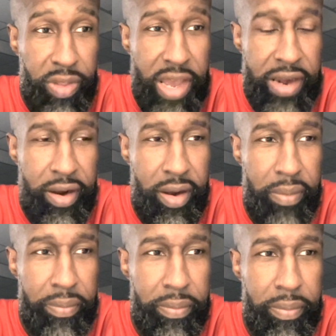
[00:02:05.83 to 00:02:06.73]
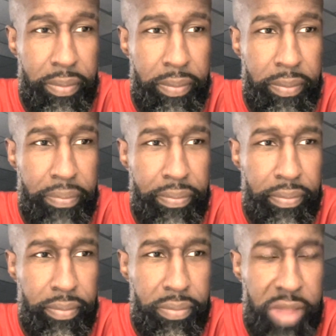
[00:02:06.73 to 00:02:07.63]
And I'm
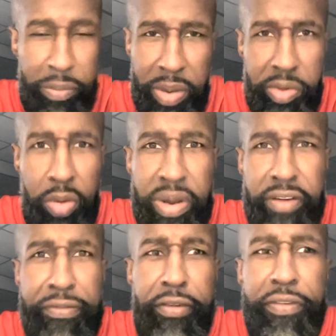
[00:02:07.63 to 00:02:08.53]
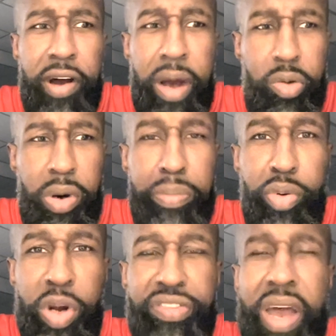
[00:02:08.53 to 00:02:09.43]
probably gonna make a few follow-up
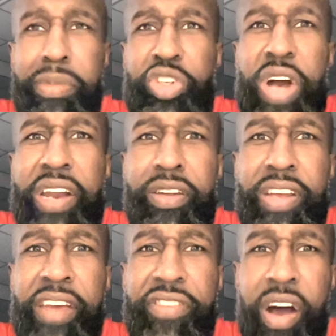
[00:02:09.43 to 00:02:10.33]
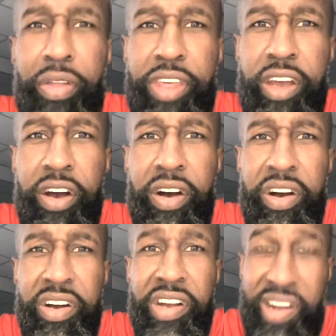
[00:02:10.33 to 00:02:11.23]
points. I'm gonna try to give y'all
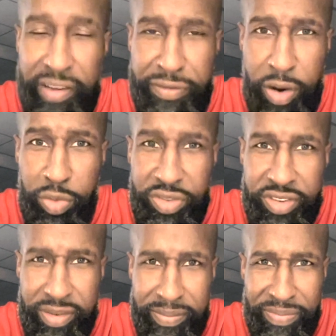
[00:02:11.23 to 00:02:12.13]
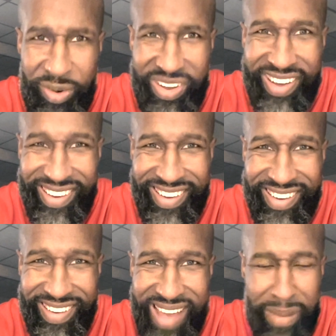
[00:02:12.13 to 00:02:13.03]
the cliff notes. Okay.
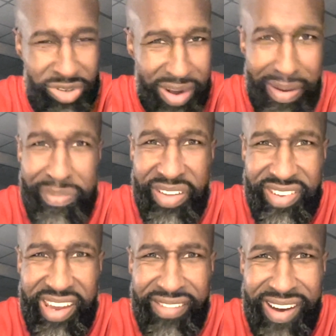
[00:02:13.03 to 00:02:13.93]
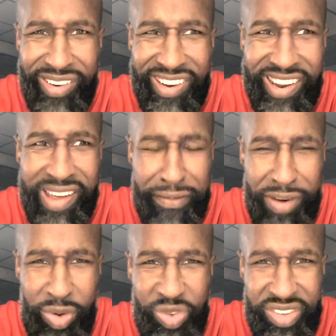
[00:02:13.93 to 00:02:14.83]
I'm gonna try my best to give y'all the cliff
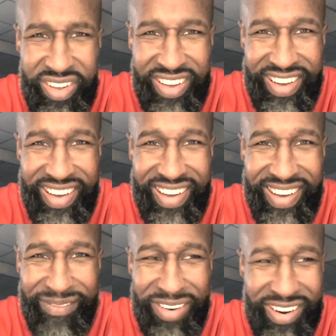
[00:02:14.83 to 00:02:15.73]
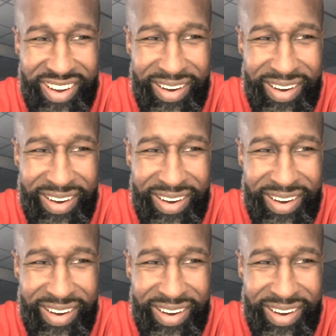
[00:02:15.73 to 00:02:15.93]
notes. But